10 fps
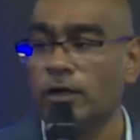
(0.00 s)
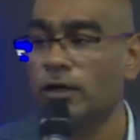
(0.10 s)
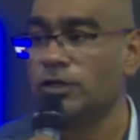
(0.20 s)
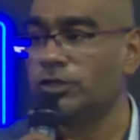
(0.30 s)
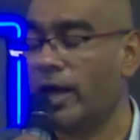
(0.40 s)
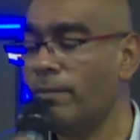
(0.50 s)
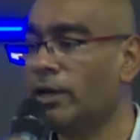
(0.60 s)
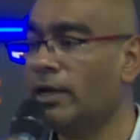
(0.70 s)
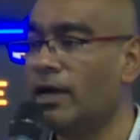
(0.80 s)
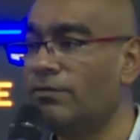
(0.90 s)
today I'm going
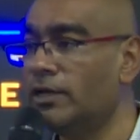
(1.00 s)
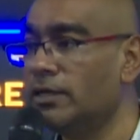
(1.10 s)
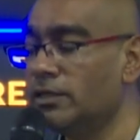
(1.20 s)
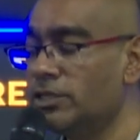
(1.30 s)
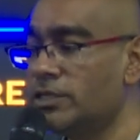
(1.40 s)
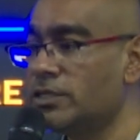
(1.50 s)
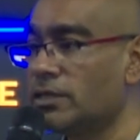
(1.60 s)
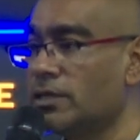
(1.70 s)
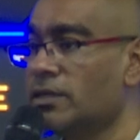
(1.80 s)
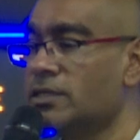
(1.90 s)
to cover just
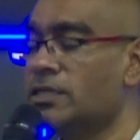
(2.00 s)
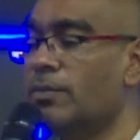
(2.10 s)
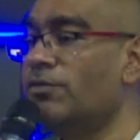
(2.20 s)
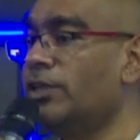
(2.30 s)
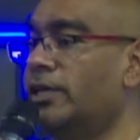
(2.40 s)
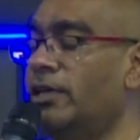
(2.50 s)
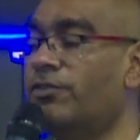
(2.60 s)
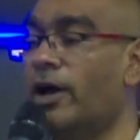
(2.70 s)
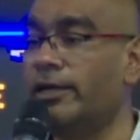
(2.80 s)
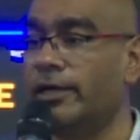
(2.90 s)
some of the key
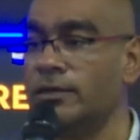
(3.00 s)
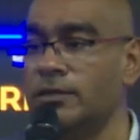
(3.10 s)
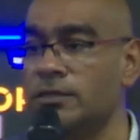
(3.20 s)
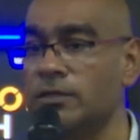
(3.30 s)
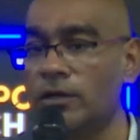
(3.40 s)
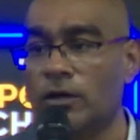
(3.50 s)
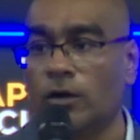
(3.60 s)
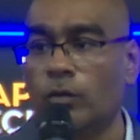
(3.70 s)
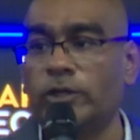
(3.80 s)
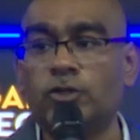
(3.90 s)
findings.
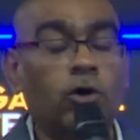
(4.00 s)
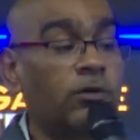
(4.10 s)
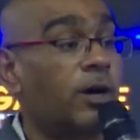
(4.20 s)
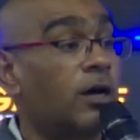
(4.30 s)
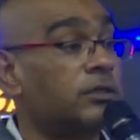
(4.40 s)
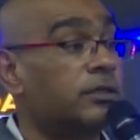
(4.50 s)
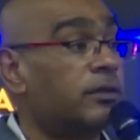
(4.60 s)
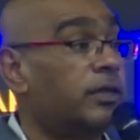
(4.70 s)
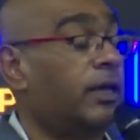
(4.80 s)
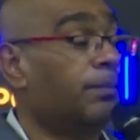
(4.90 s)
We'll talk about
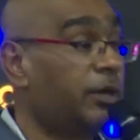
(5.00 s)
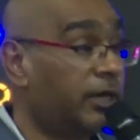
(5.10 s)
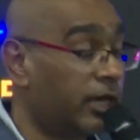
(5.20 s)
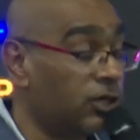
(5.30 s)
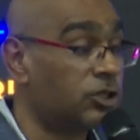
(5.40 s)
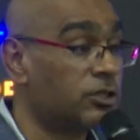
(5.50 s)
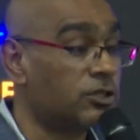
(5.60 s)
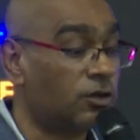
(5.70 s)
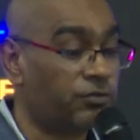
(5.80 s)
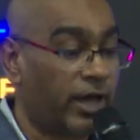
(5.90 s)
the implications
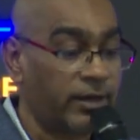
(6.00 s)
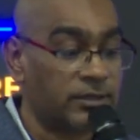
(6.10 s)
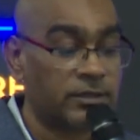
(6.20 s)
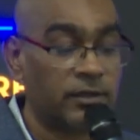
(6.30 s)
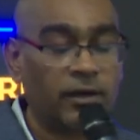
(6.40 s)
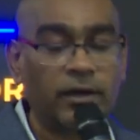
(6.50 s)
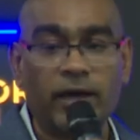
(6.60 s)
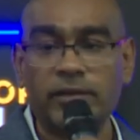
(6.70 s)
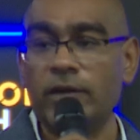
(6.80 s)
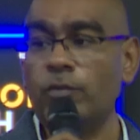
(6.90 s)
of that.
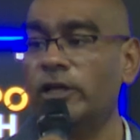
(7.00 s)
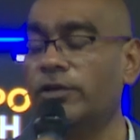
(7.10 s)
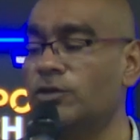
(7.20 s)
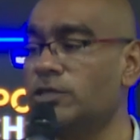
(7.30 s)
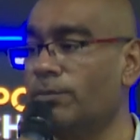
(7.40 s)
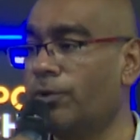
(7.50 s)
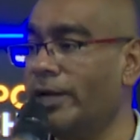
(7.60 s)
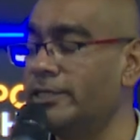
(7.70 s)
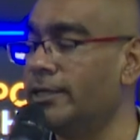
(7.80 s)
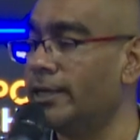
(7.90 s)
And then we'll give you some
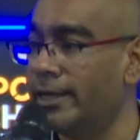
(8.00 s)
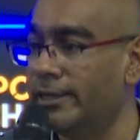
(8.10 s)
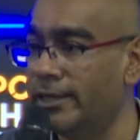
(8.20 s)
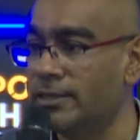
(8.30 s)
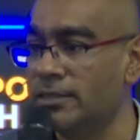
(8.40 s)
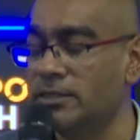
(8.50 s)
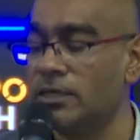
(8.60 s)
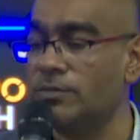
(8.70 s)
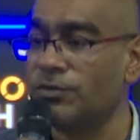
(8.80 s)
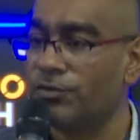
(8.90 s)
practical ideas in
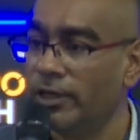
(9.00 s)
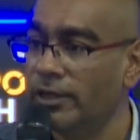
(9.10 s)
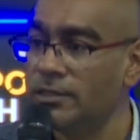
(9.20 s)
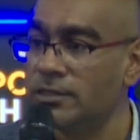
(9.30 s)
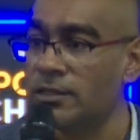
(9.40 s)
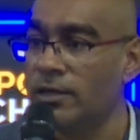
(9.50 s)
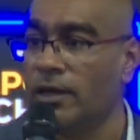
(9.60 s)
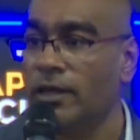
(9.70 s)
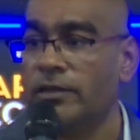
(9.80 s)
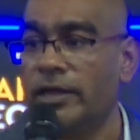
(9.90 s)
terms of things
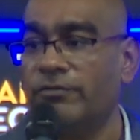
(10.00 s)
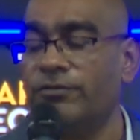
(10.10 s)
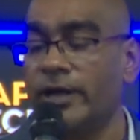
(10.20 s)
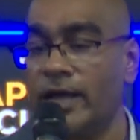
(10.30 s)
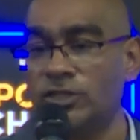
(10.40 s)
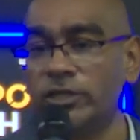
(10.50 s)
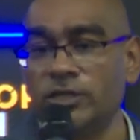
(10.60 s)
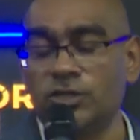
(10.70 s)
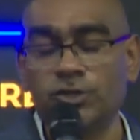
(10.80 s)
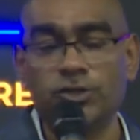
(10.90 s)
that financial
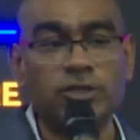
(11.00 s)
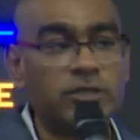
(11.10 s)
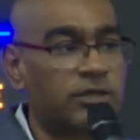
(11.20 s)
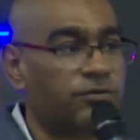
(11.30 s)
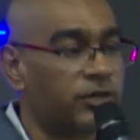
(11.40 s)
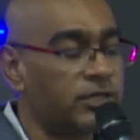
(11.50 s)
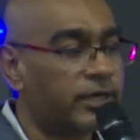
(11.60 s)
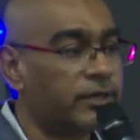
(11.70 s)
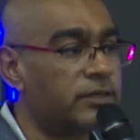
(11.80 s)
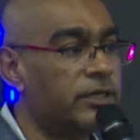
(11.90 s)
institutions and
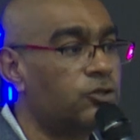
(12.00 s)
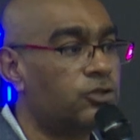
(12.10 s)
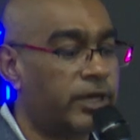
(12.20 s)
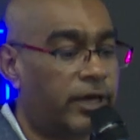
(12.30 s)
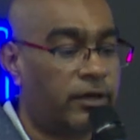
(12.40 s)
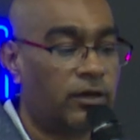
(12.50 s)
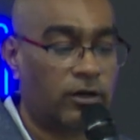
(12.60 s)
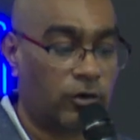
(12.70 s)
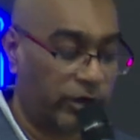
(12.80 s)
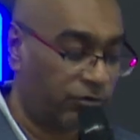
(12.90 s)
fintechs need to take
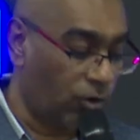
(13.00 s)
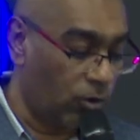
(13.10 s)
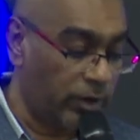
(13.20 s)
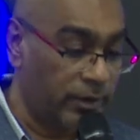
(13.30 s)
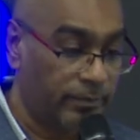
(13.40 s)
going forward.